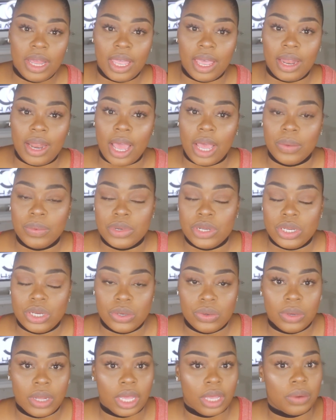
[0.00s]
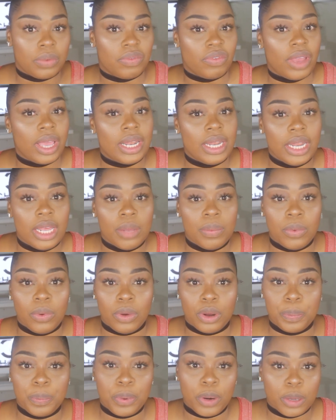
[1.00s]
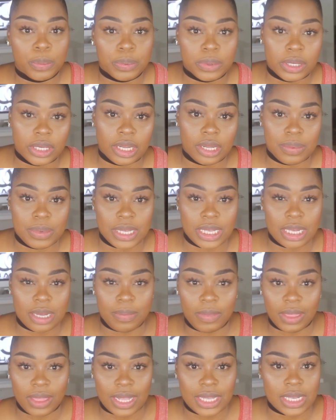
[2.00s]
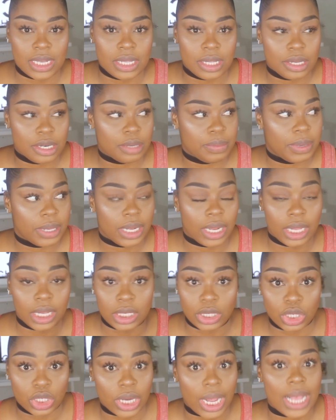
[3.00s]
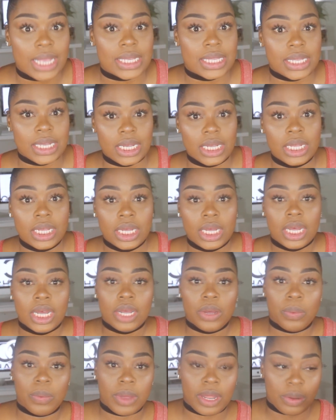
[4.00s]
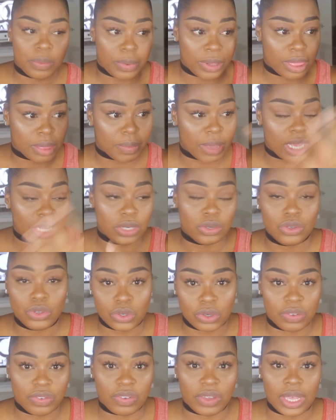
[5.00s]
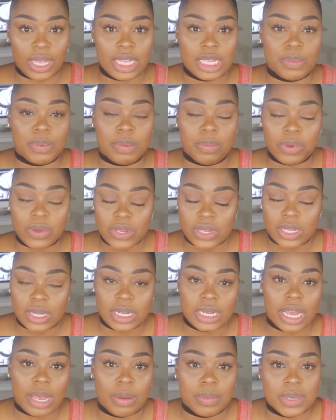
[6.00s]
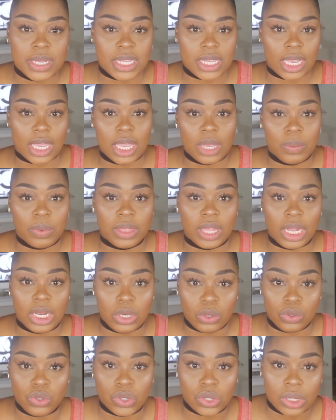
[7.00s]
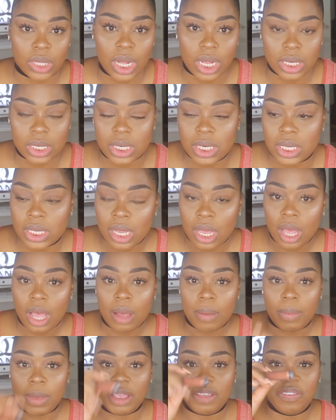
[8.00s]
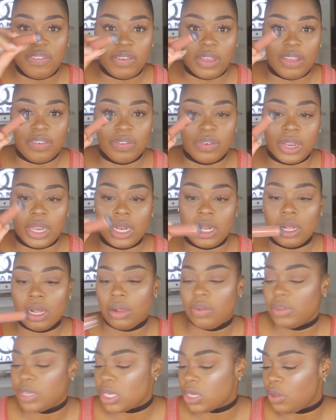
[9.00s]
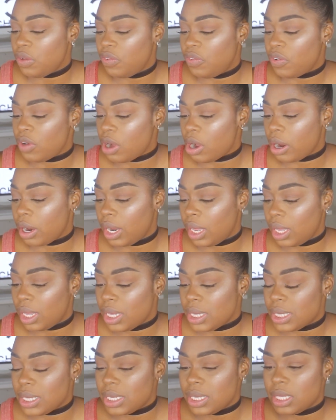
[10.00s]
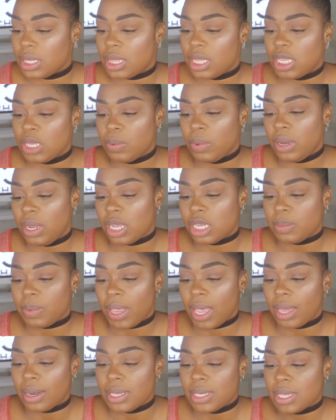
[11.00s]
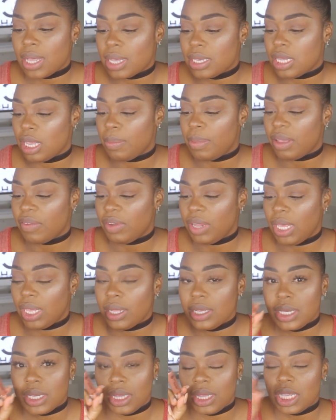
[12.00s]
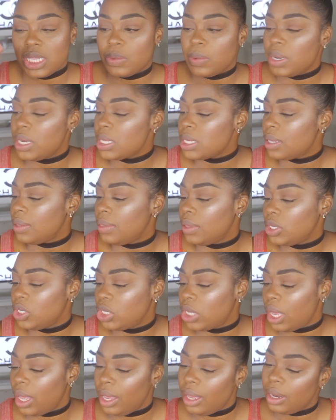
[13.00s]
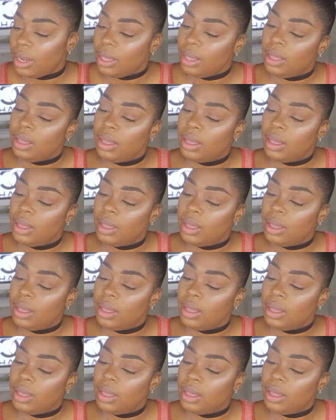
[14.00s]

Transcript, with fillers: again, I would do like a red lip or a purple lip, something that's a little bit like drastic when, with my neutral face. But most of the time, I'm sticking with like neutral colors. My favorite so far is this one It's by Anastasia Beverly Hills. And this one is in the shade